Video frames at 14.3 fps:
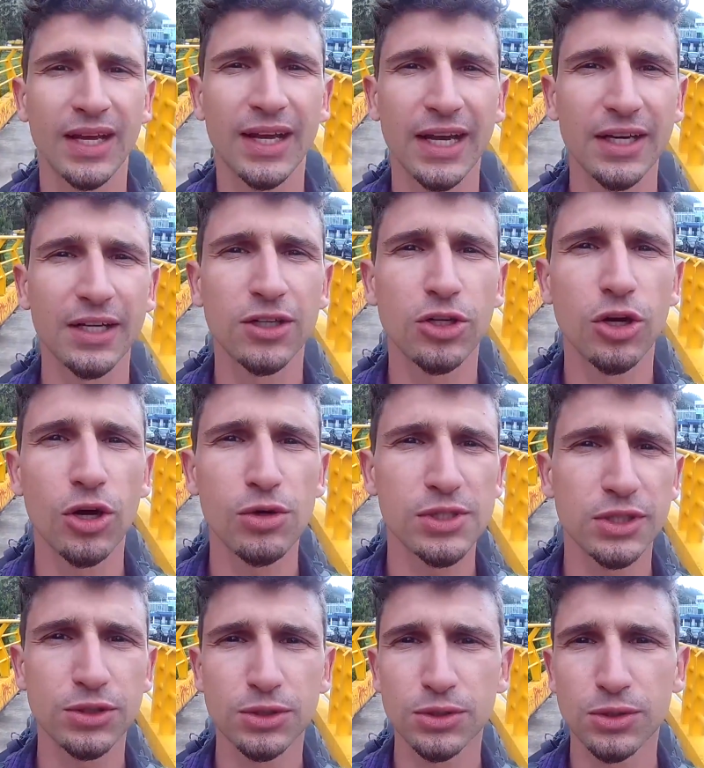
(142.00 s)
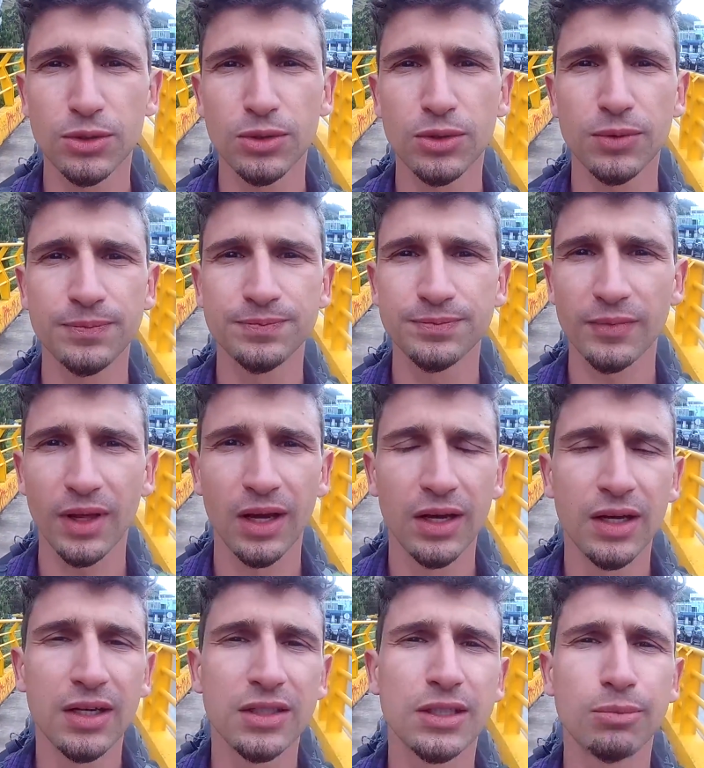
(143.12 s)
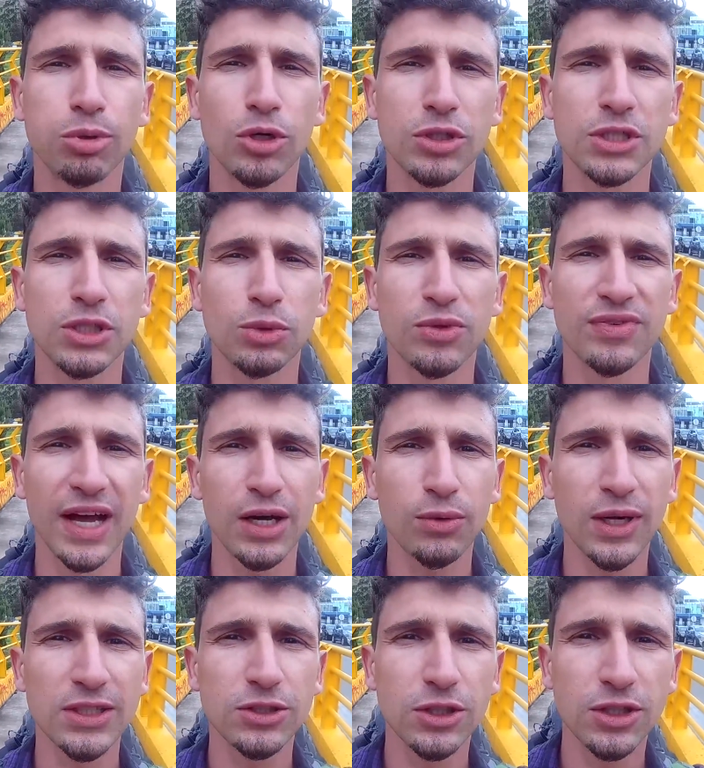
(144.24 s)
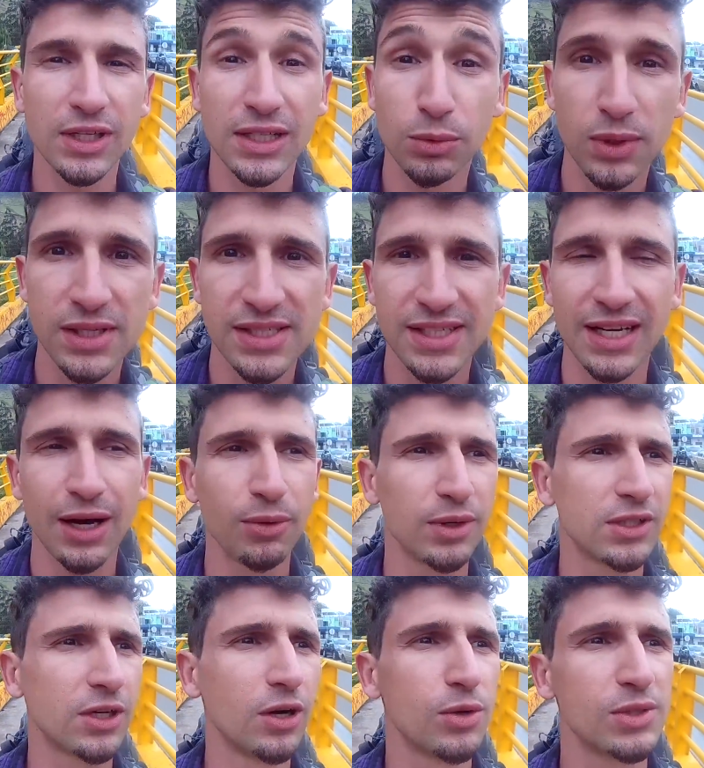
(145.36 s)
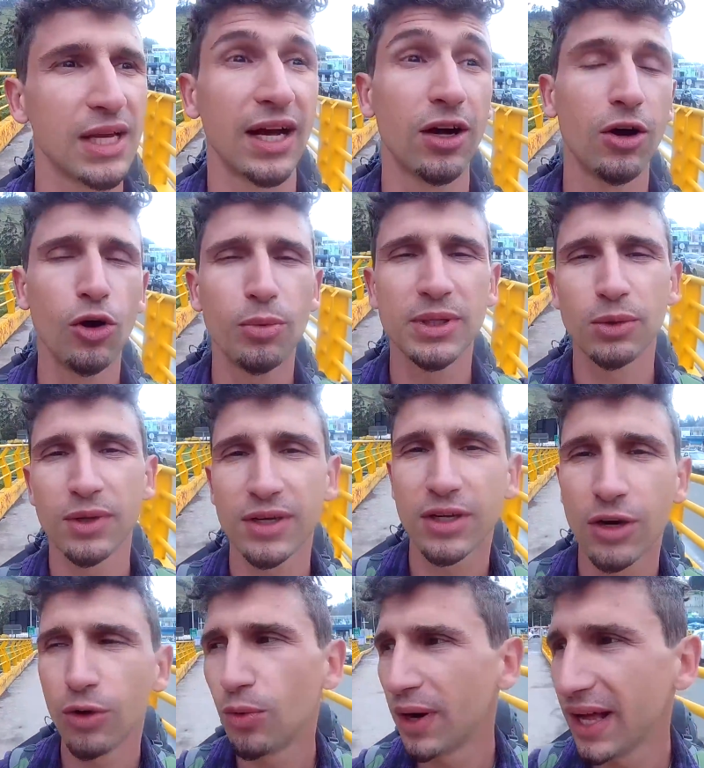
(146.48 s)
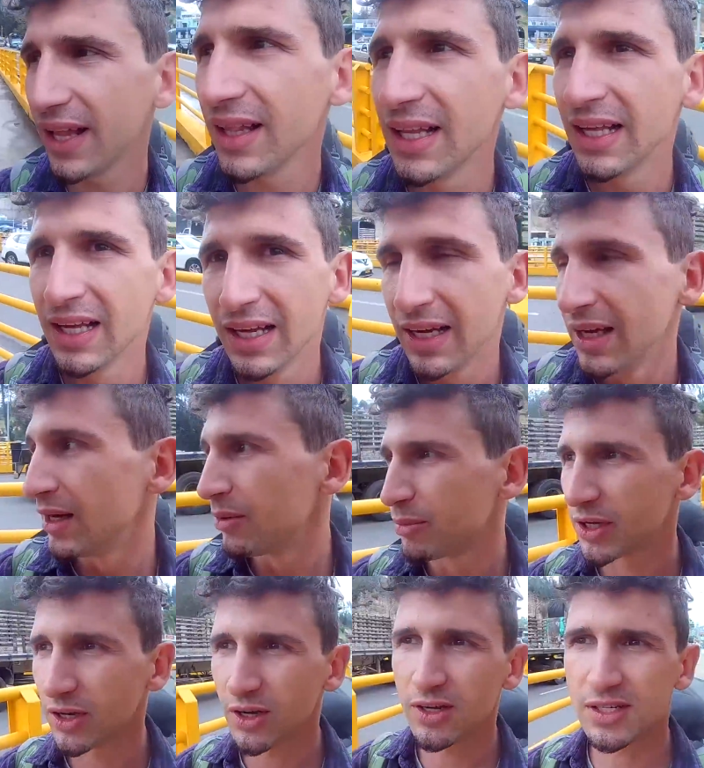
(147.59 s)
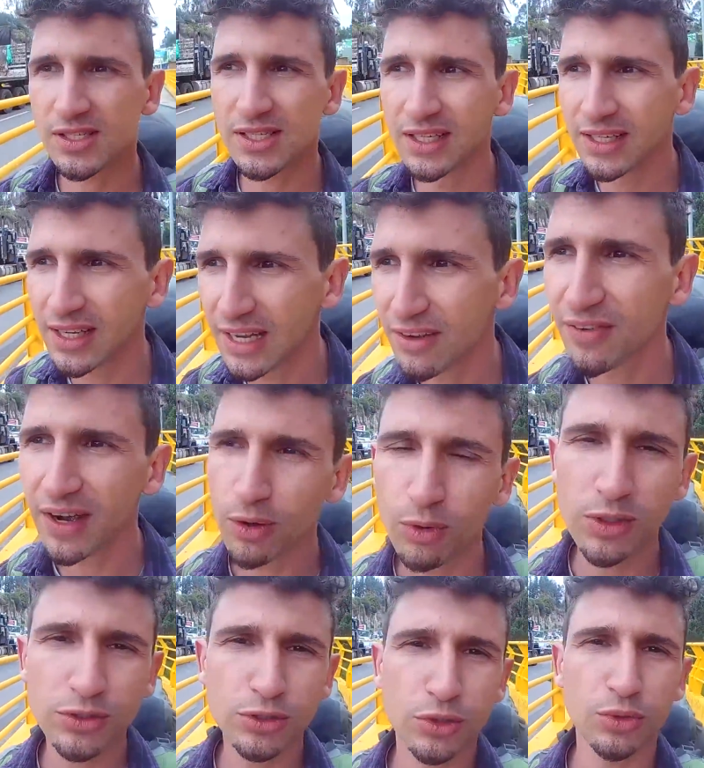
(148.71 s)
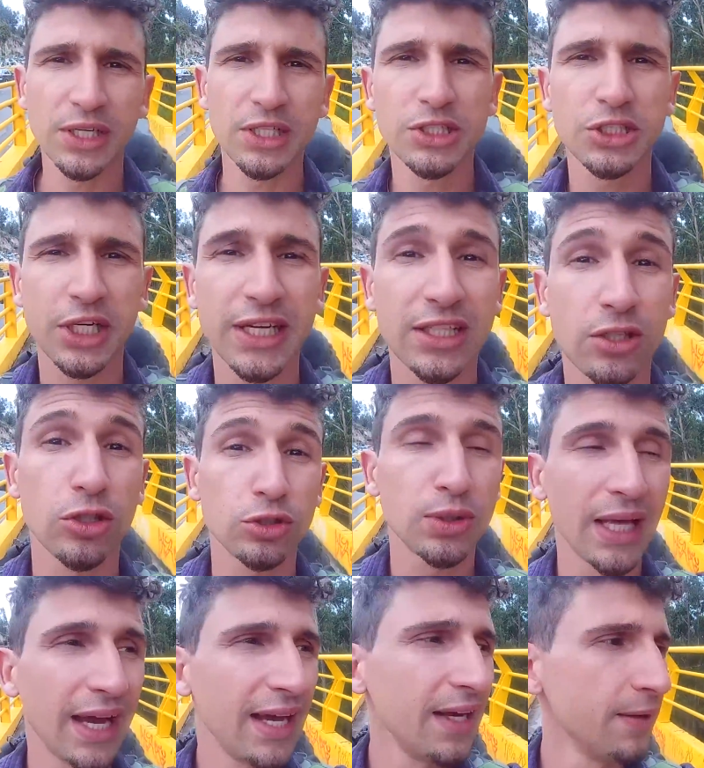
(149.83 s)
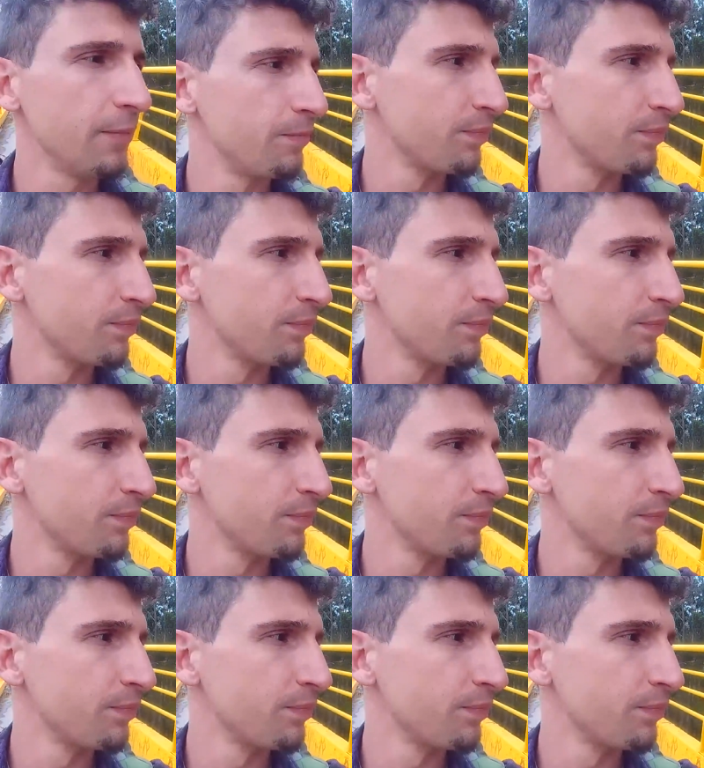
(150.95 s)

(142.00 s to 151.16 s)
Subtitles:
getting closer to the border with Ecuador and we'll see how it goes. I hope it will go well, because if I want to reach Quito today,